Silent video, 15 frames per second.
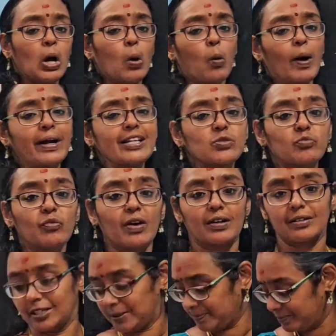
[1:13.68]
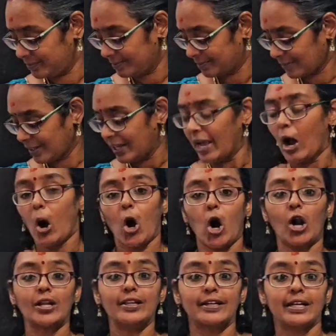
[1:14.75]
What is work?
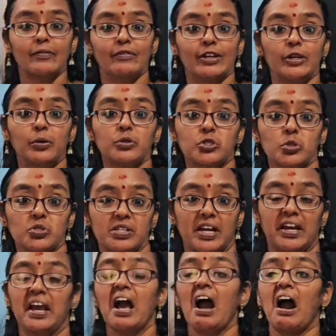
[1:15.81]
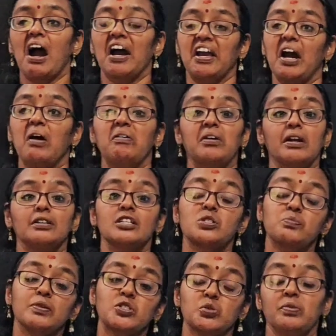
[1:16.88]
All the time we used to say, I have done
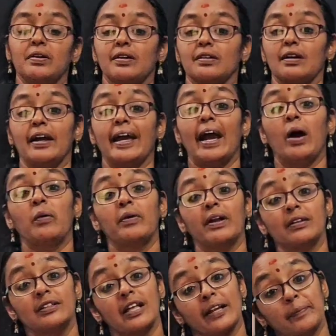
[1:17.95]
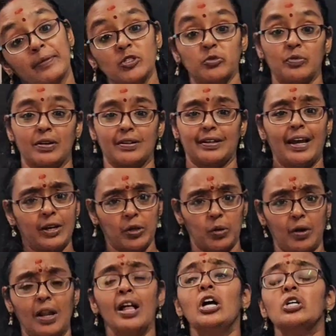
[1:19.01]
this much work, I have done that much work and
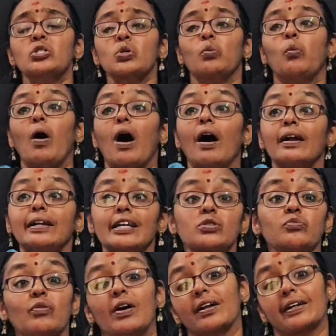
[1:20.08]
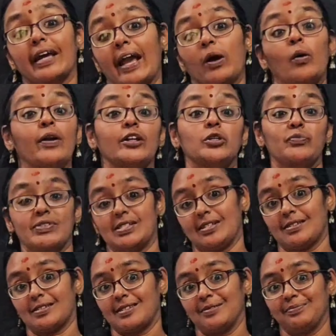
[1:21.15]
all. So what is work according to
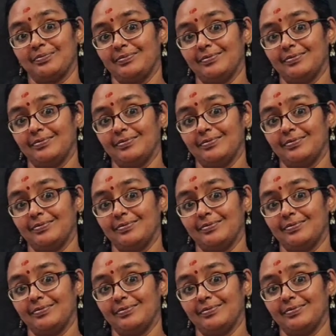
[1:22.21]
physics?